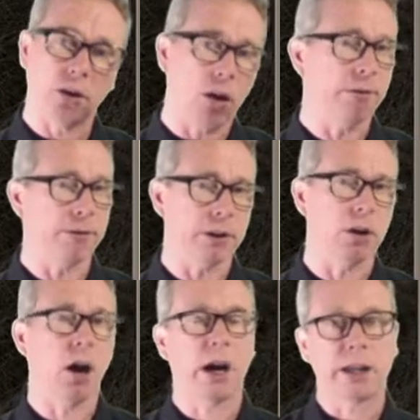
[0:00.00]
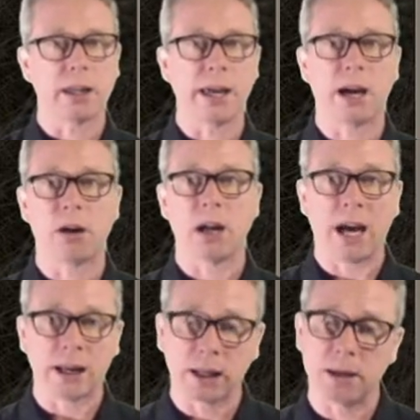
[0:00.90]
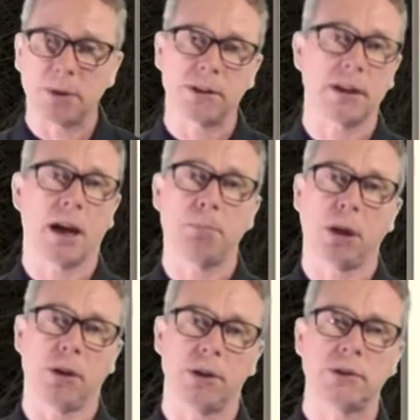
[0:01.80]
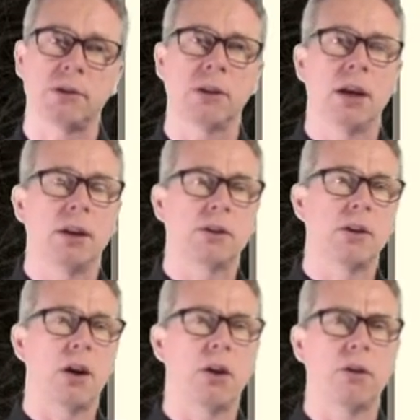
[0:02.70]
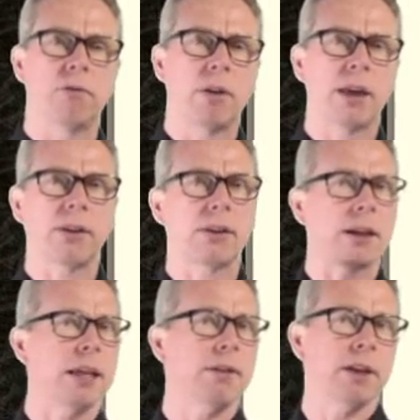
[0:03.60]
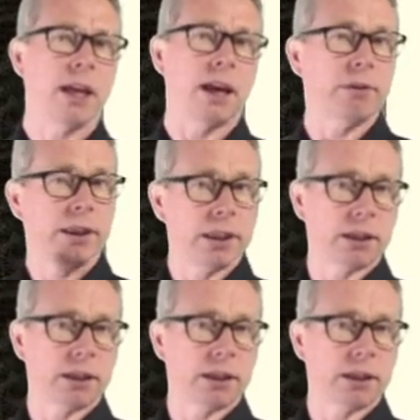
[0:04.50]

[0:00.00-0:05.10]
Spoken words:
often. I allow unlimited uploads. So rather than leaving everything